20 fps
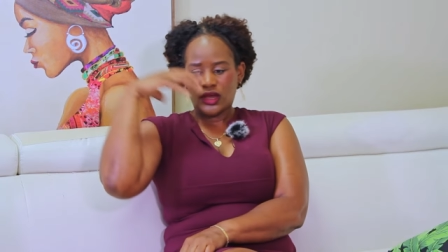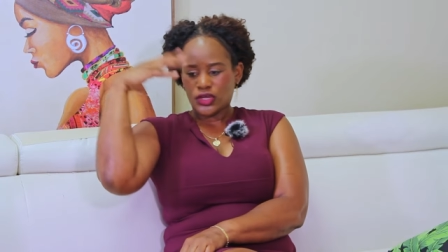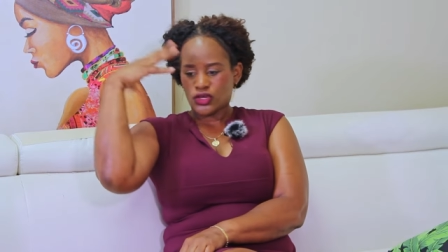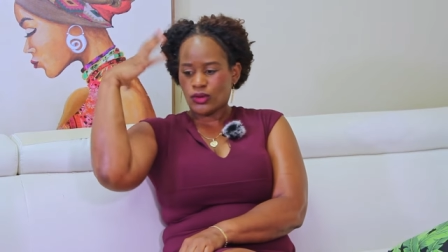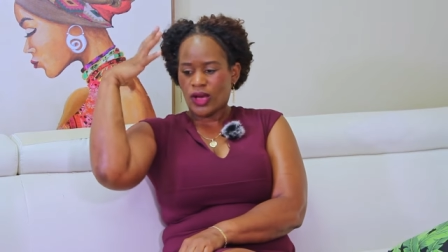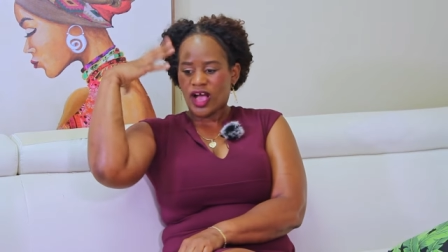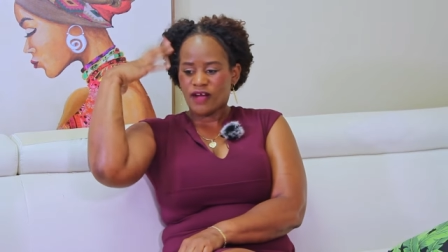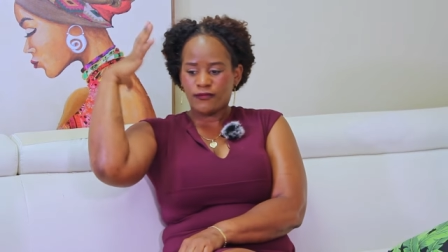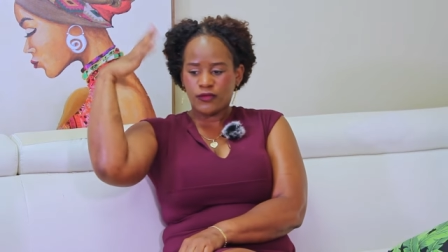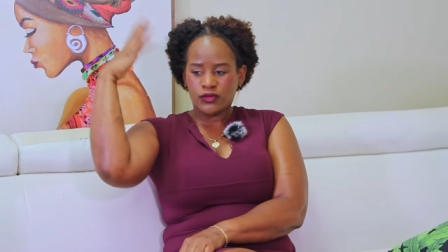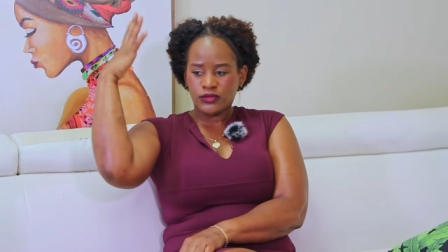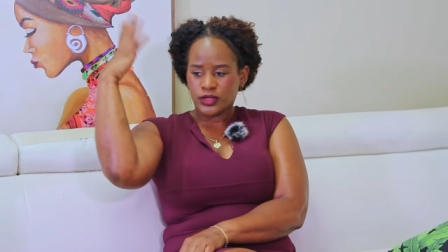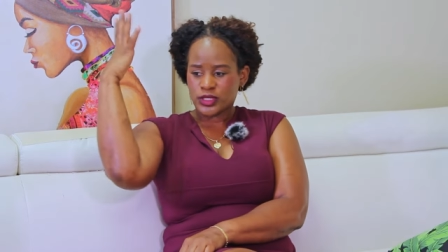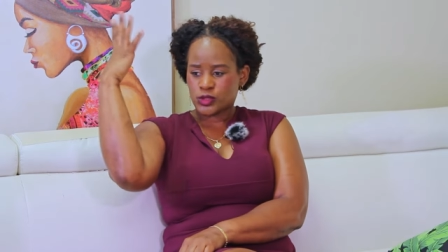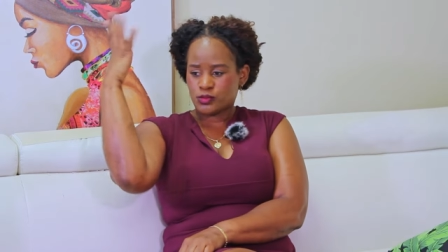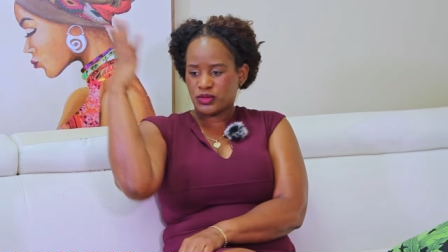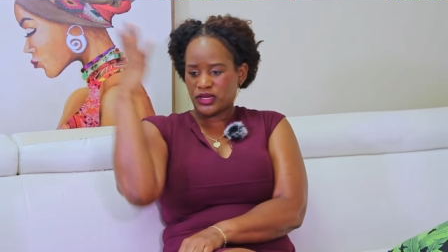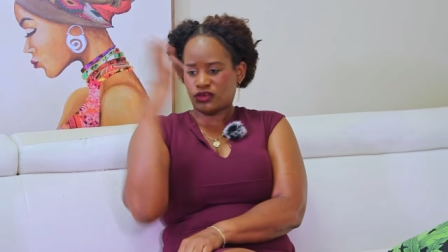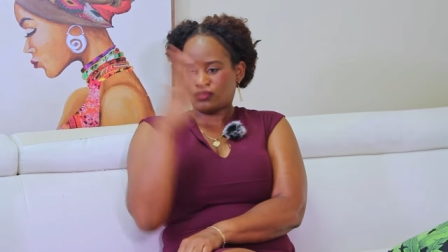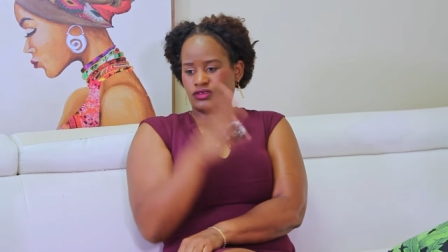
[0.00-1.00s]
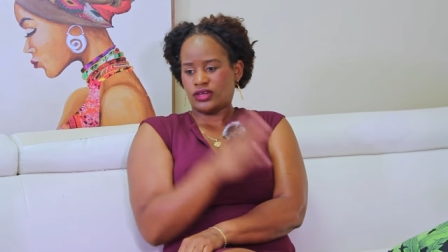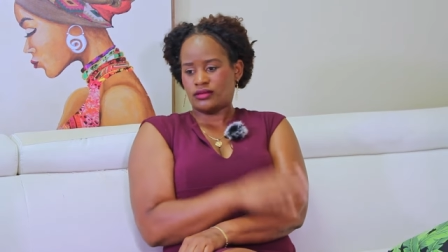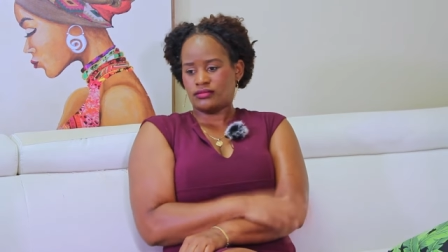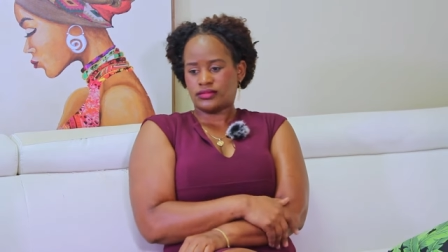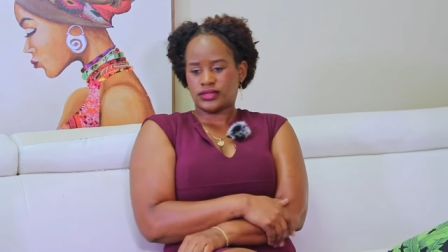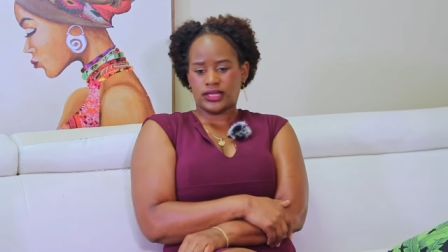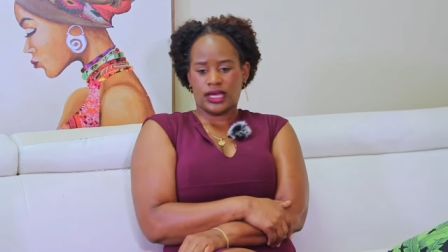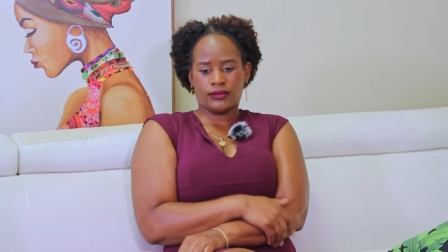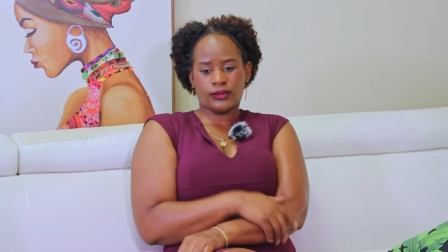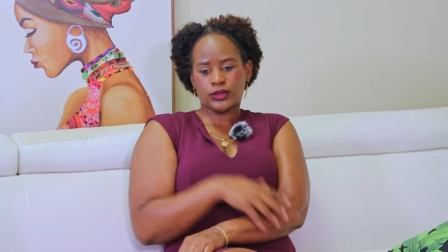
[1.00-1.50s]
you have all these big
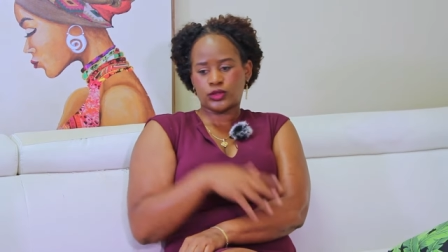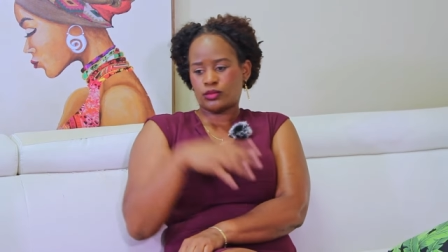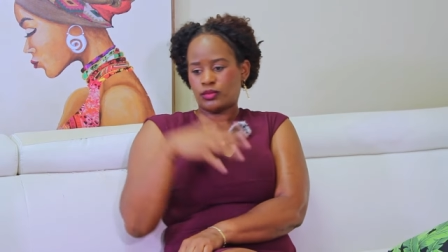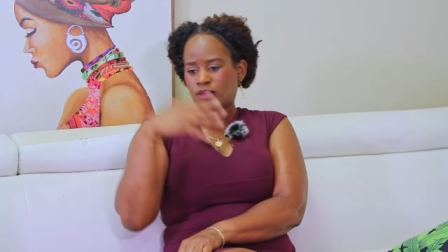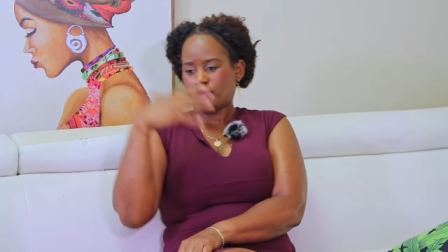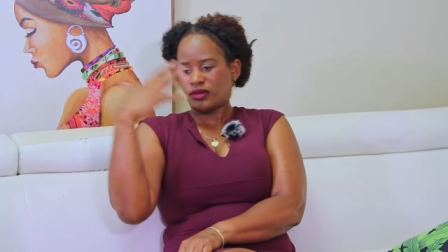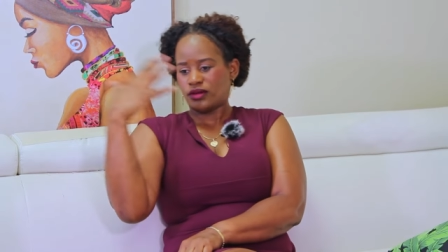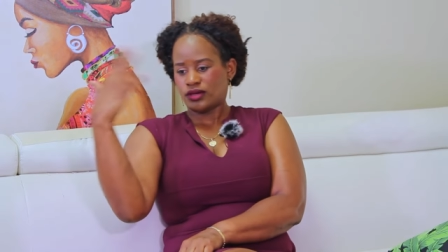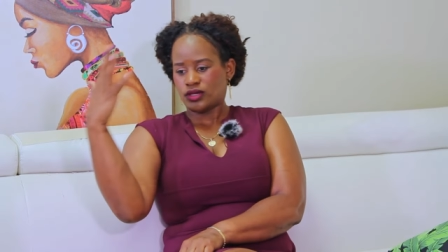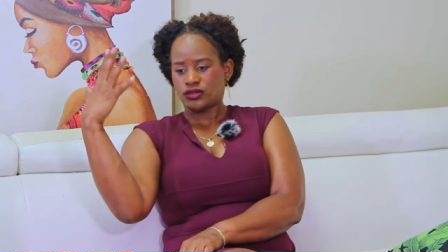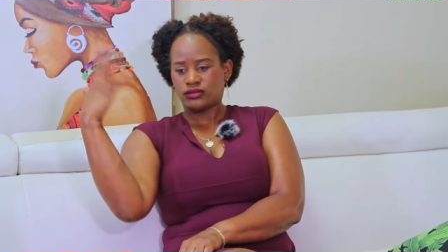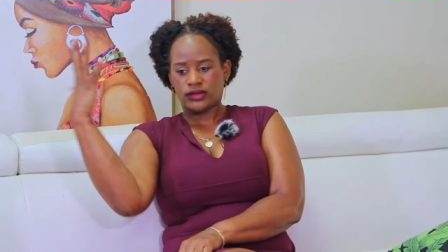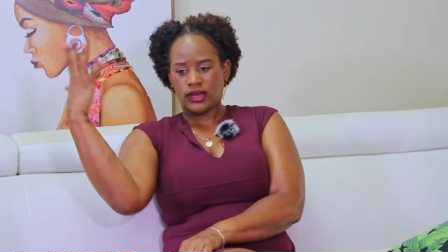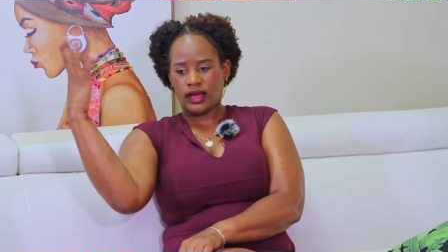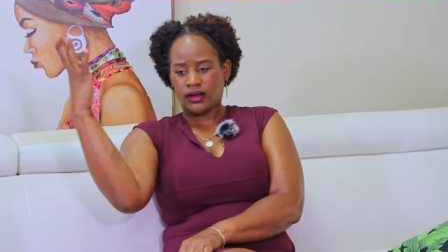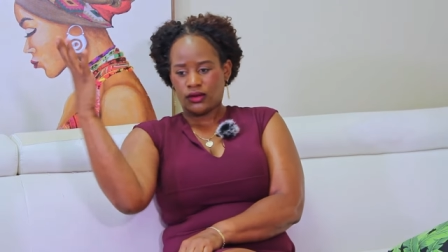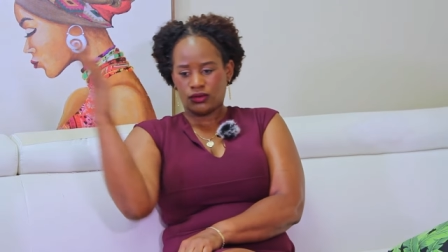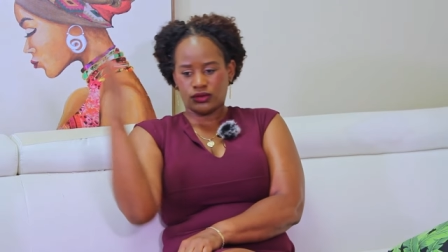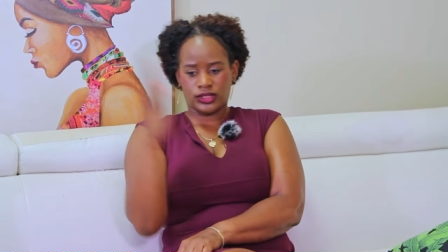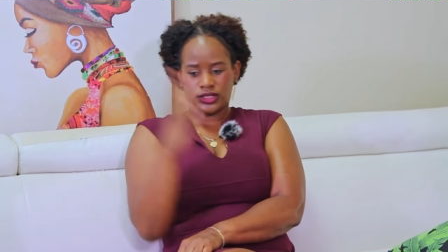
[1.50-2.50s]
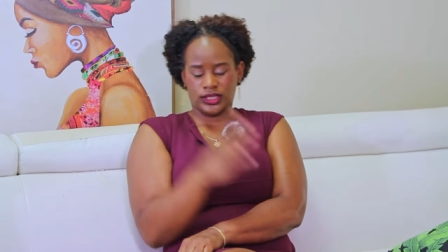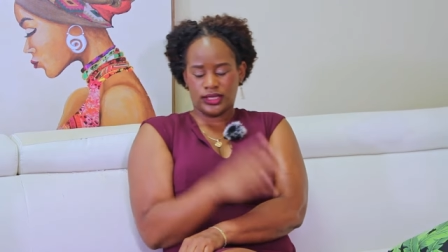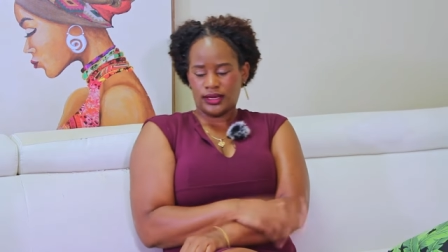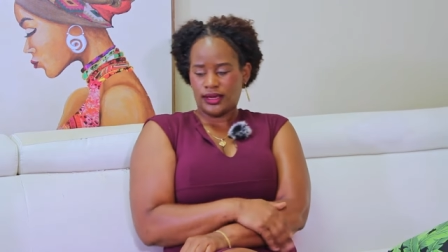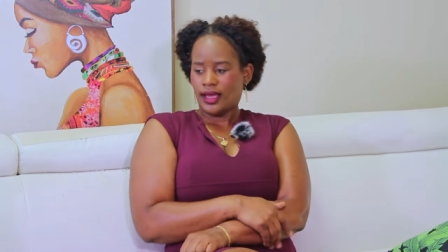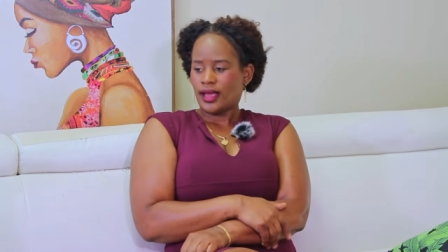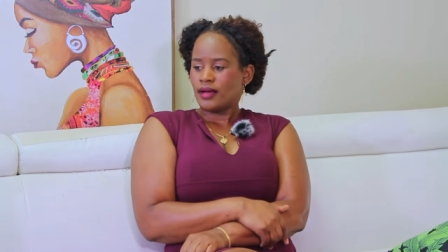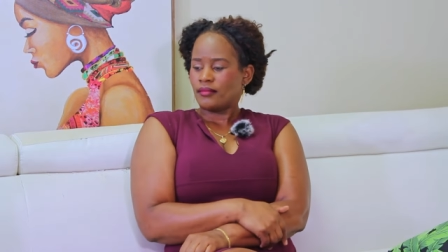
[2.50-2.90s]
dreams. I want to be married to Dangote.